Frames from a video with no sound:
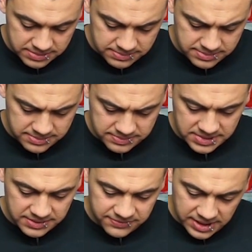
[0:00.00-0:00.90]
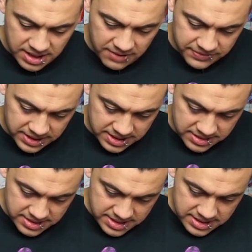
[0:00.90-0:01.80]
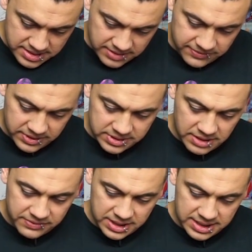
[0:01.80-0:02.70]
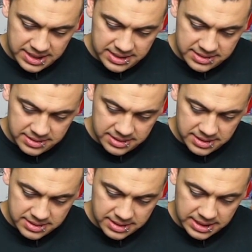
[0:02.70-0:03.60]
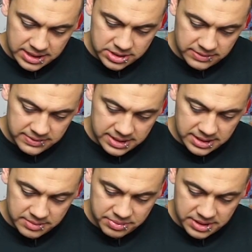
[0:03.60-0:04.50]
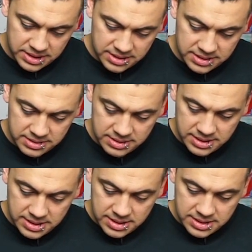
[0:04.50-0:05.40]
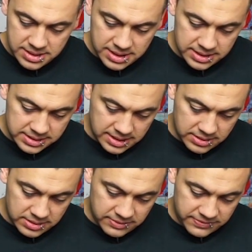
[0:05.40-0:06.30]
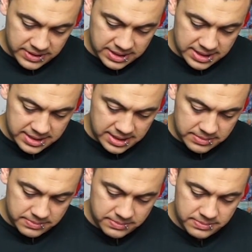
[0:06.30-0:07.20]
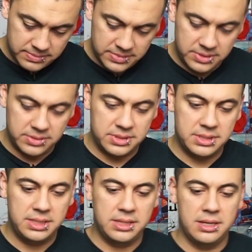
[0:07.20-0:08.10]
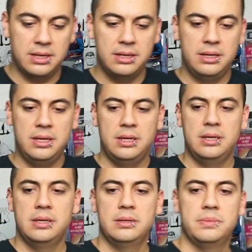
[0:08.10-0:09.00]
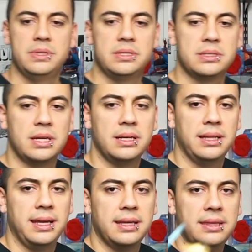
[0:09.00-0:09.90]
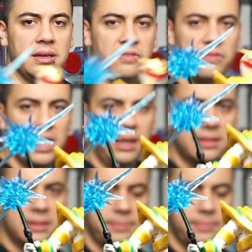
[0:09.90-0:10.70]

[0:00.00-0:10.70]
It fell off again. It falls off kind of easily. Like I shoved it in there pretty good, and it's kind of hard to find that damn little slit there. But this is kind of like the effect.